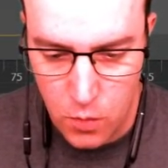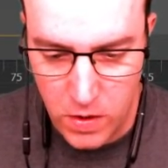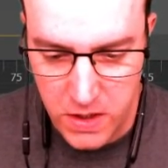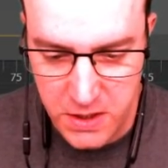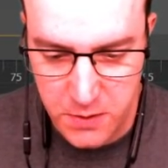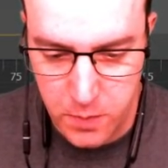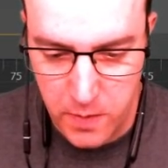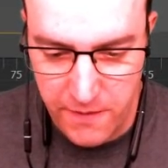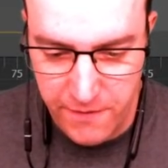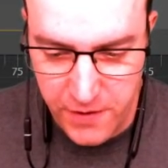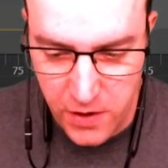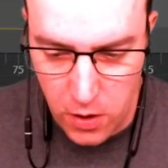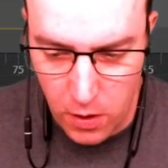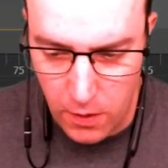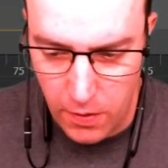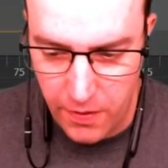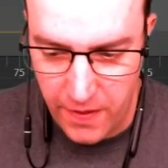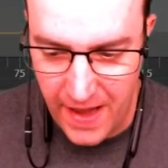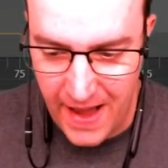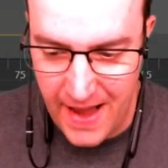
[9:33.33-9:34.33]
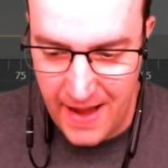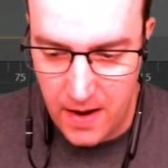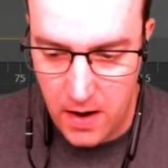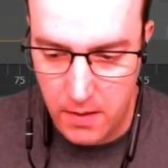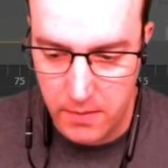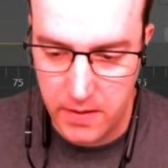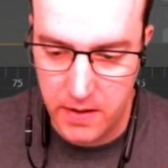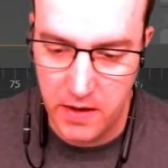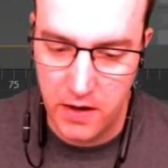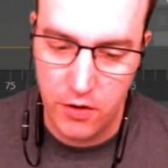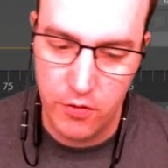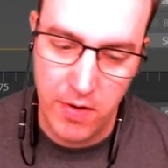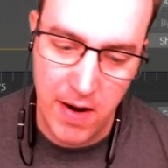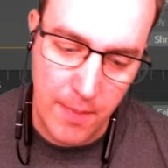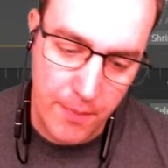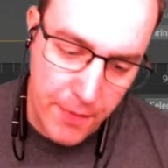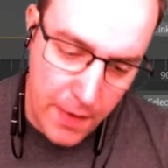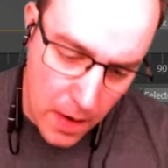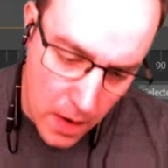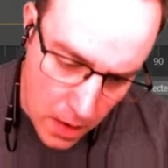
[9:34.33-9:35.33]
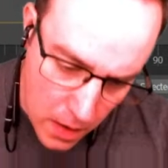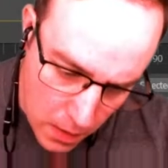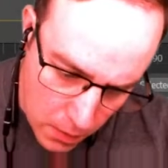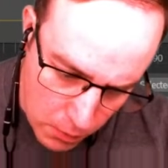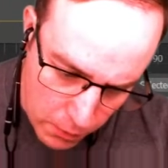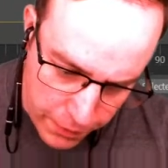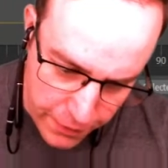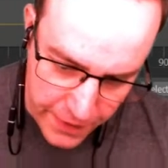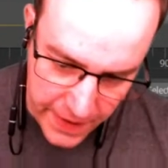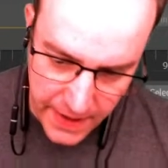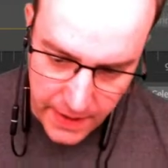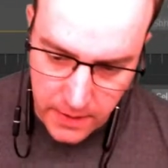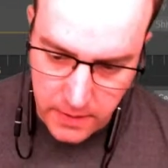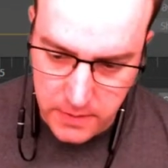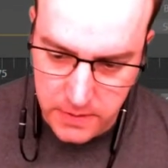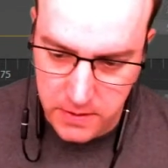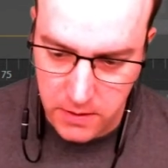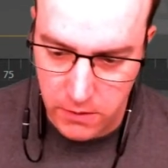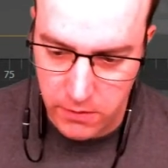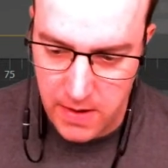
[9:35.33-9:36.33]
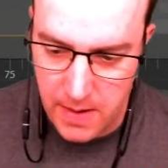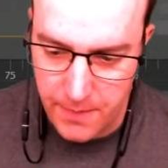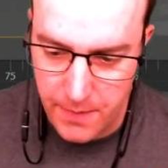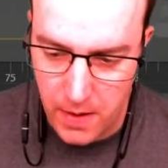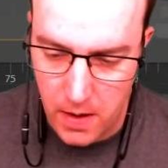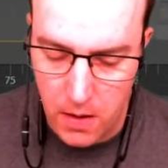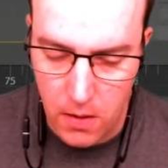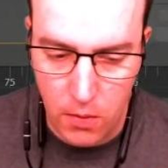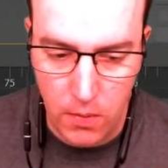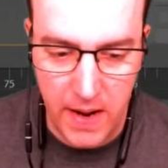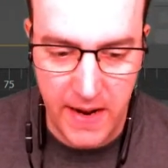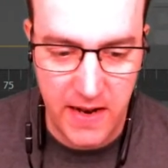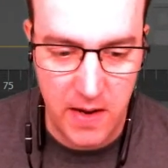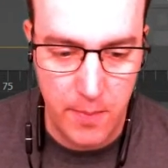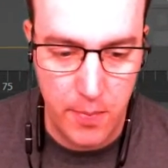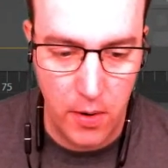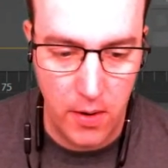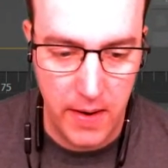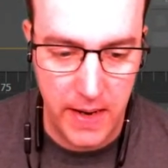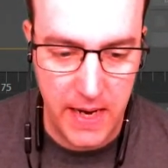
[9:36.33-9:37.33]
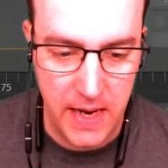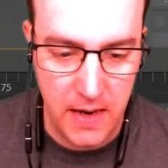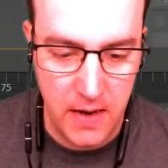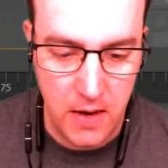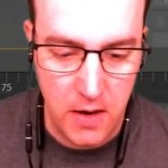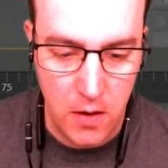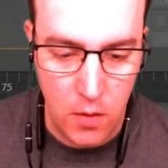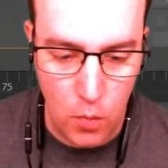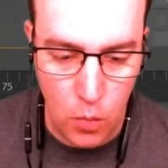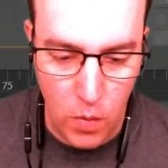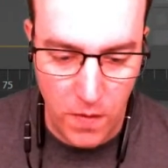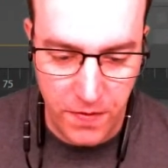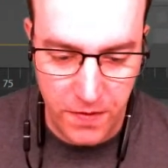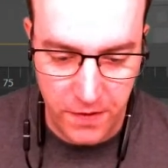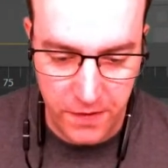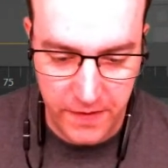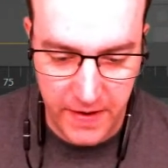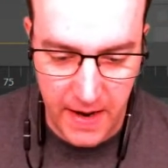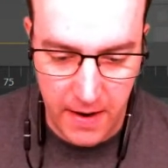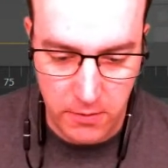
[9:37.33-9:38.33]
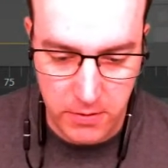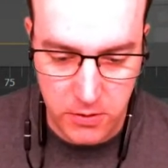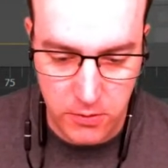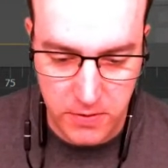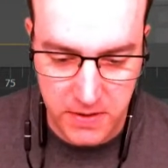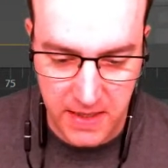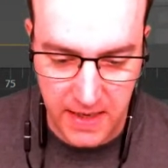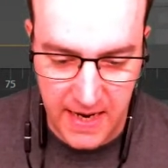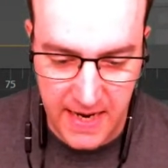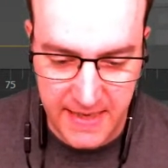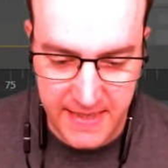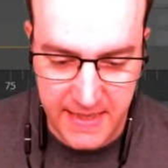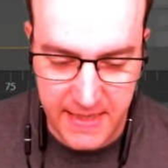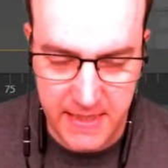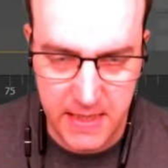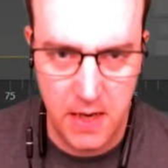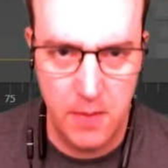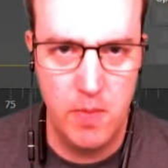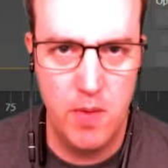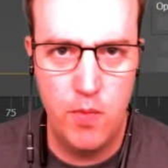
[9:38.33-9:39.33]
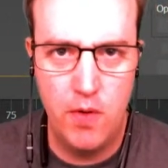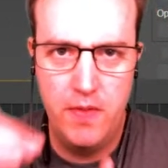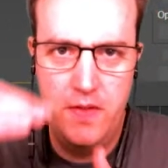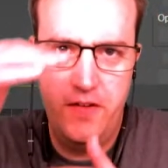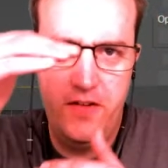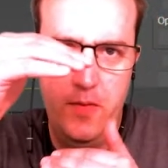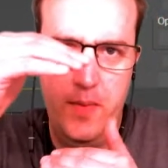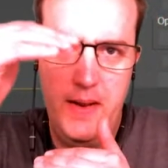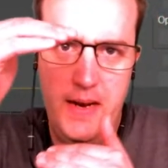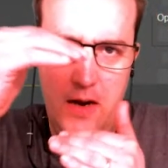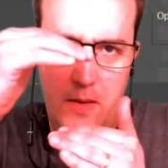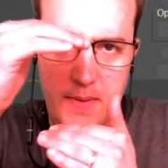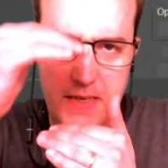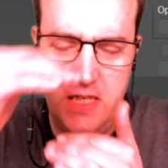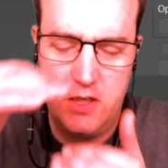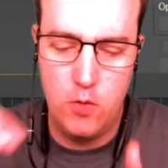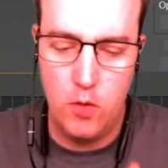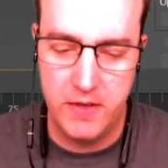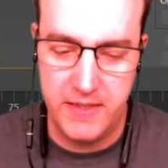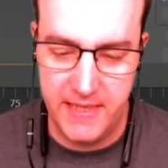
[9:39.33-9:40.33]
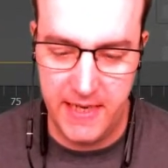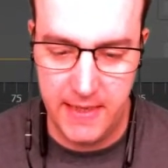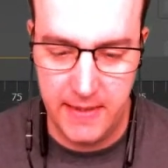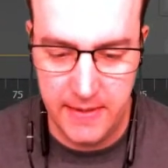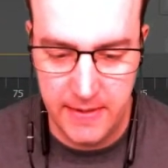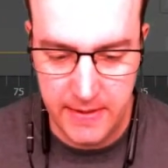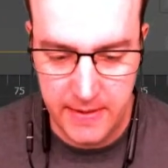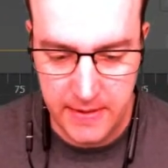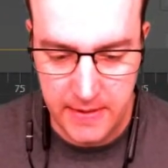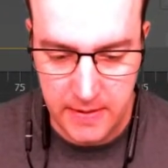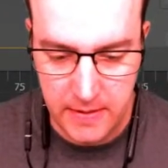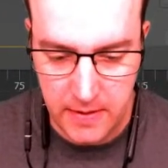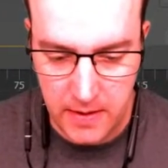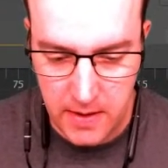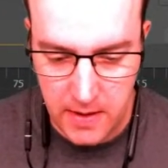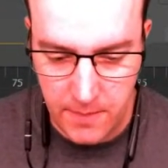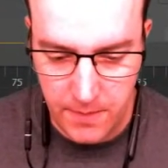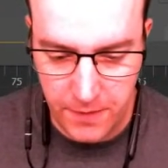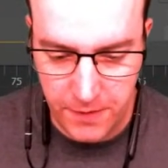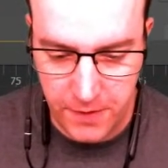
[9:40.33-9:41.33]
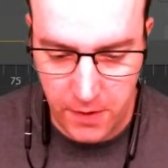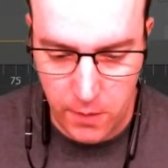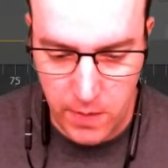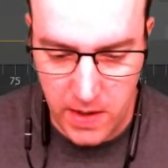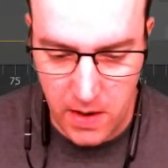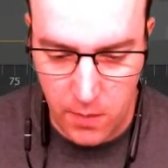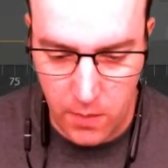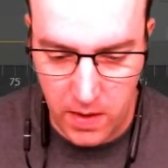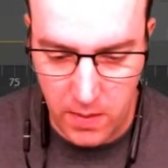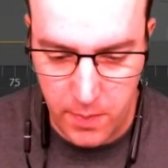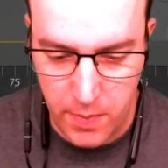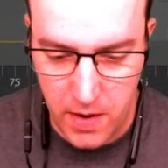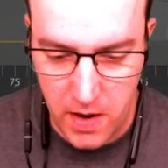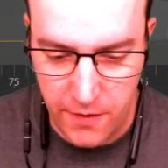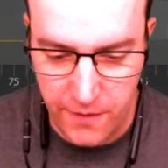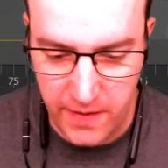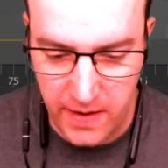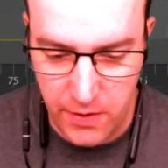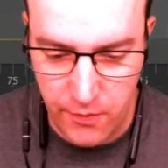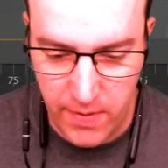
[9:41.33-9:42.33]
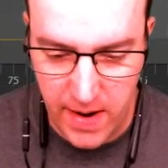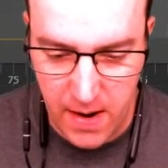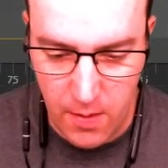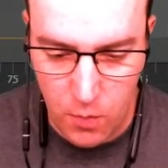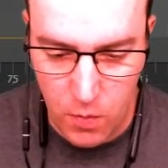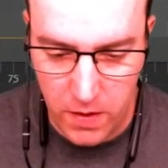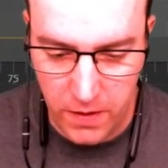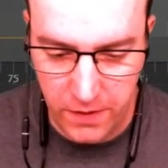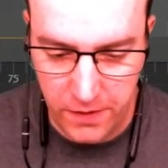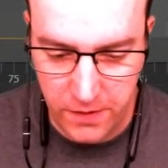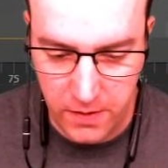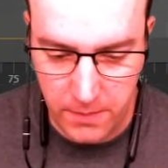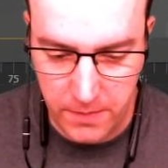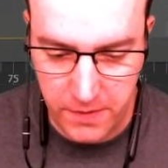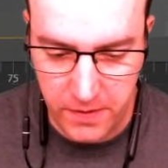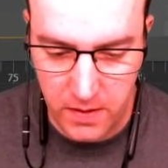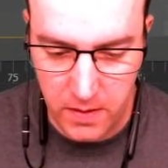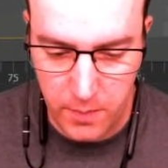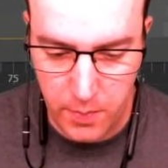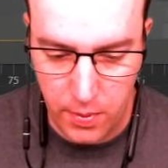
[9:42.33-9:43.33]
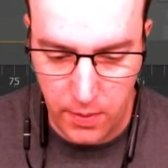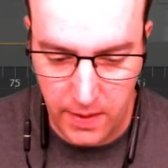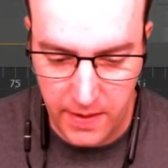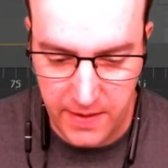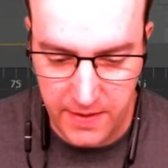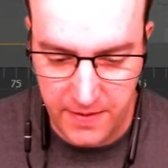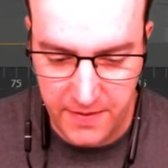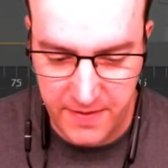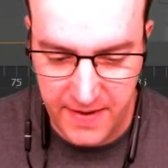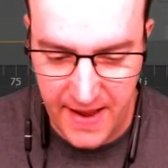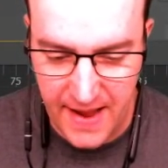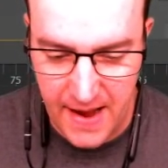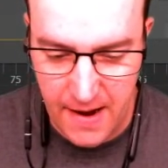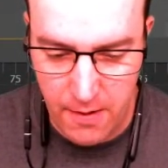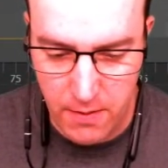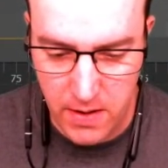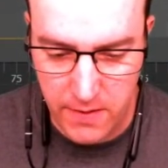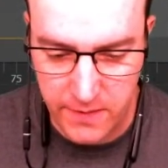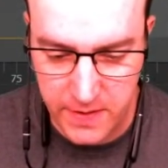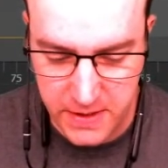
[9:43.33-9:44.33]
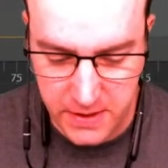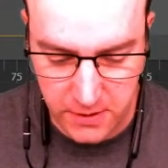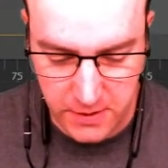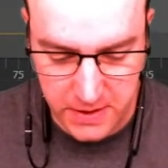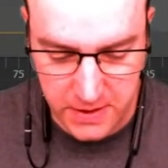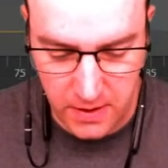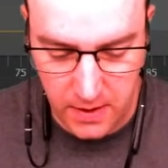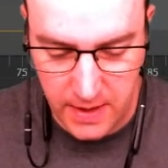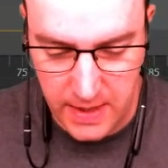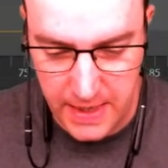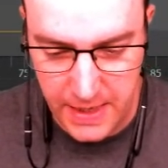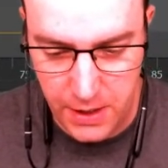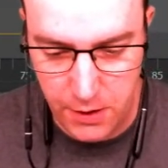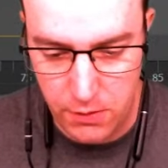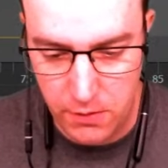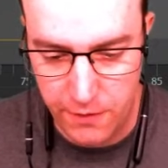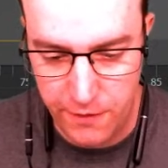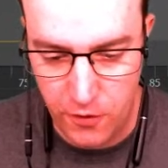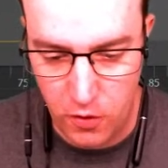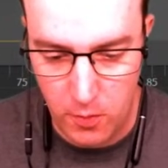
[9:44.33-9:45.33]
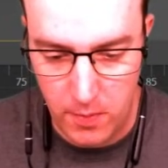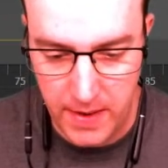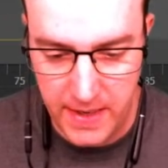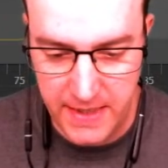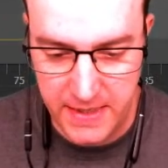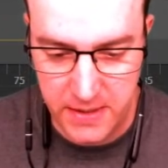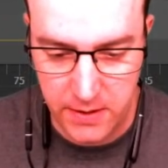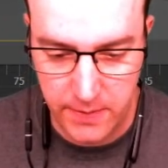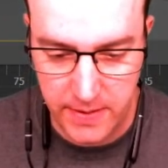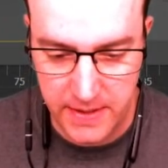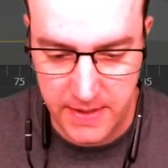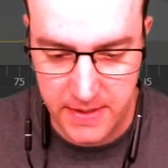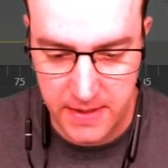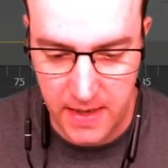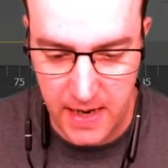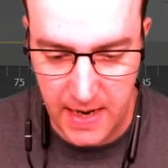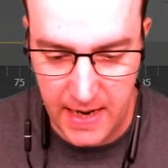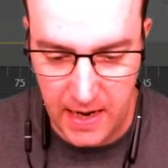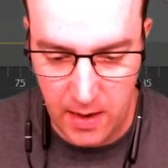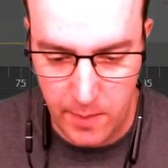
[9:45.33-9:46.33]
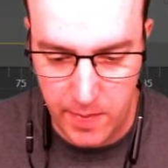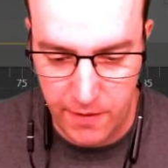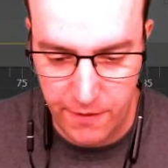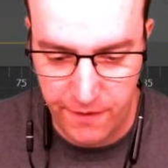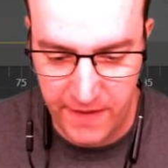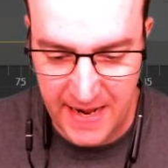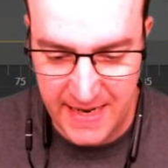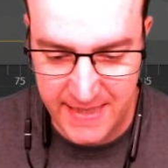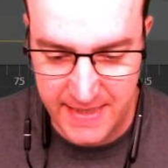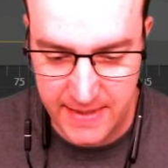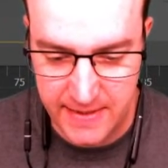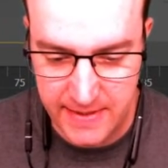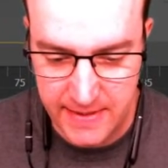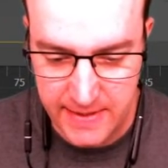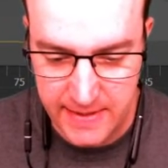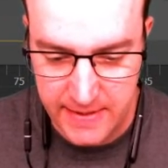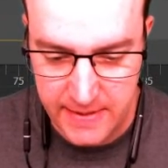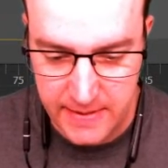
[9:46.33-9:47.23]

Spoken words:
Once we've got that, I'm going to grab the whole thing. So grab the whole edit poly with the scale tool selected. And we want this to be a little bit squattier. So we don't want a perfectly round one. So I'm just going to pull it down ever so slightly uniformly. So it's a little bit flatter.